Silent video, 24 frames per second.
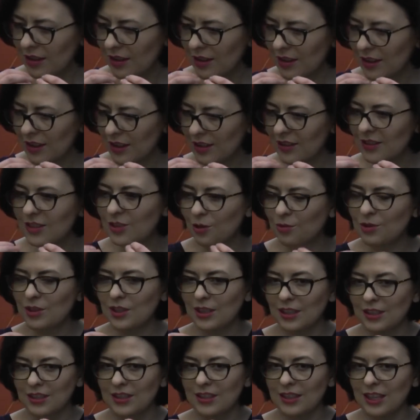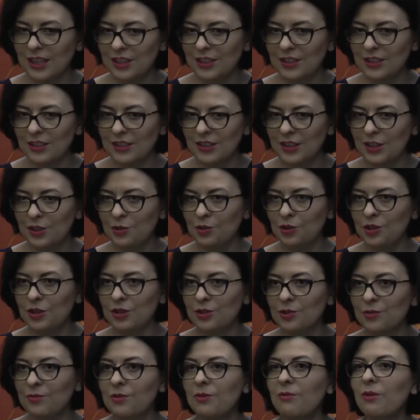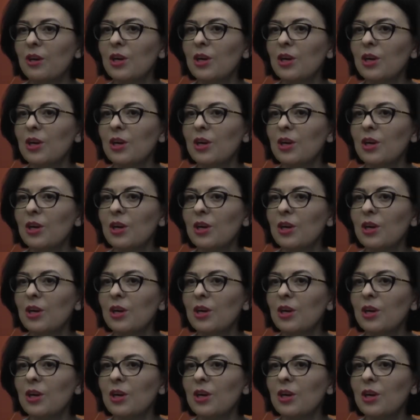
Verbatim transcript: in those state institutions, so we were